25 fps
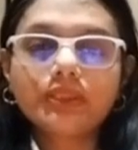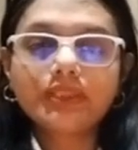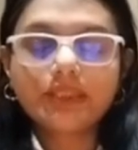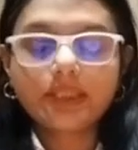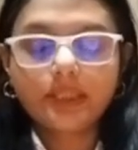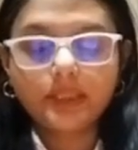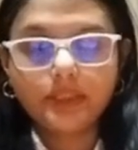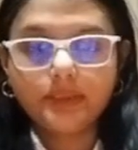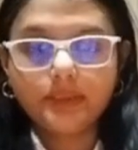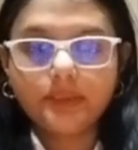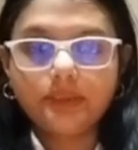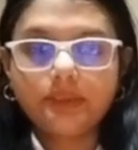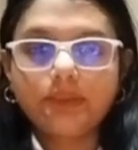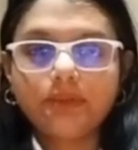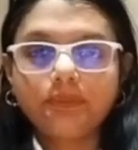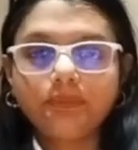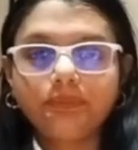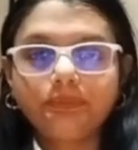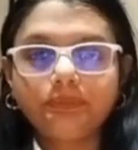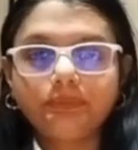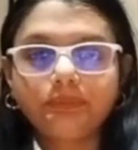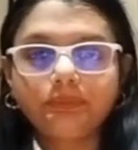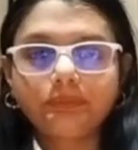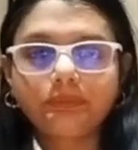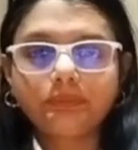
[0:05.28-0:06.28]
science,
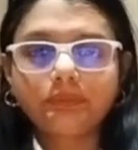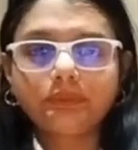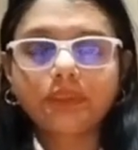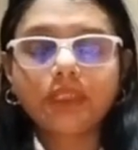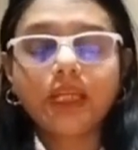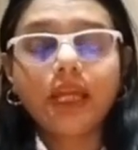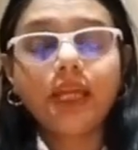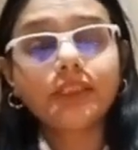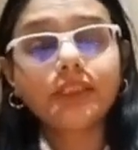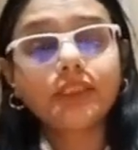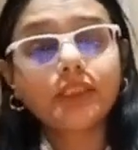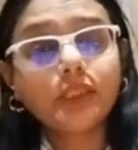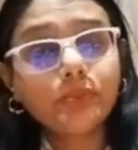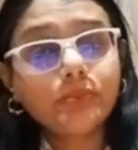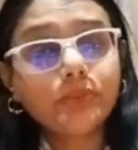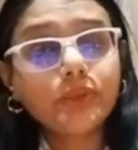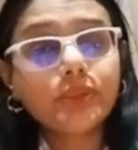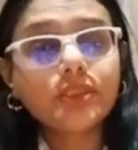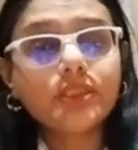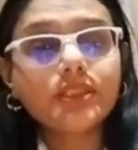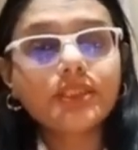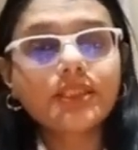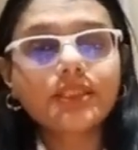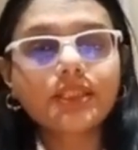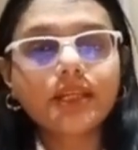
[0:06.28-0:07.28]
and
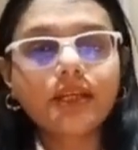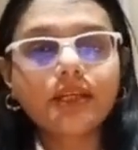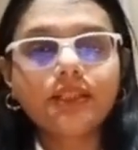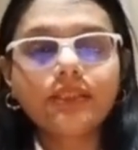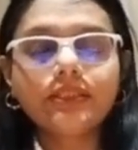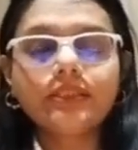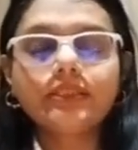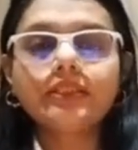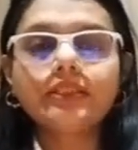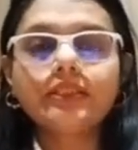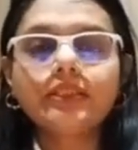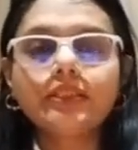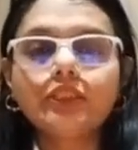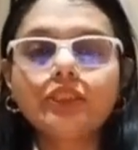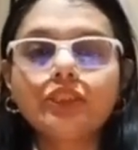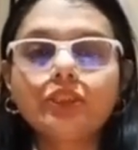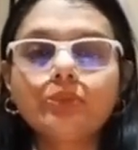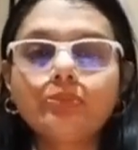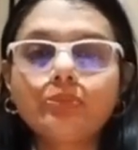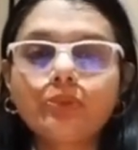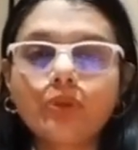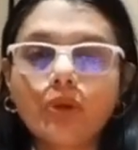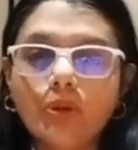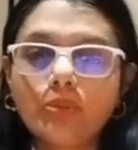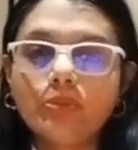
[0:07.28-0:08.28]
computer science is a
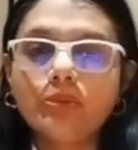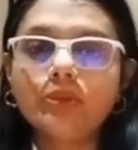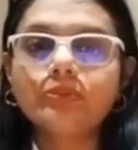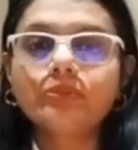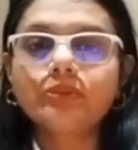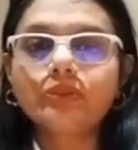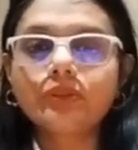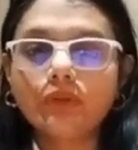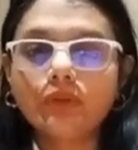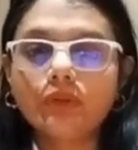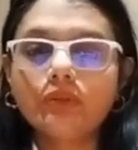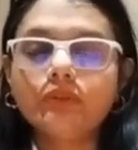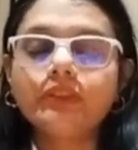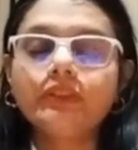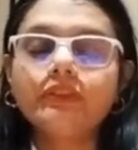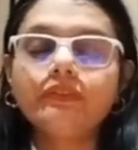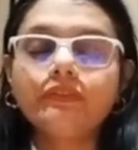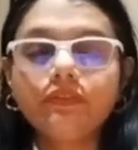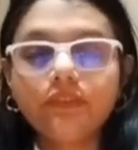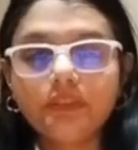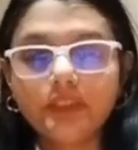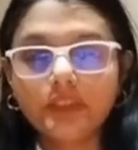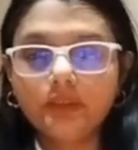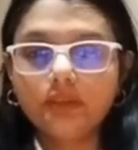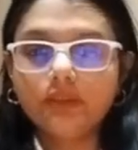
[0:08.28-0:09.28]
problem solving
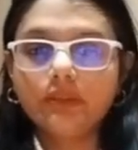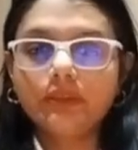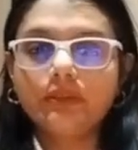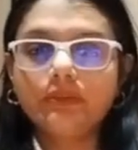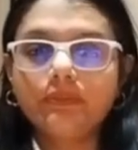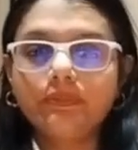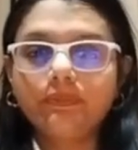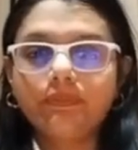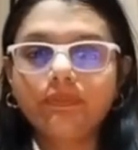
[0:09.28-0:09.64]
field.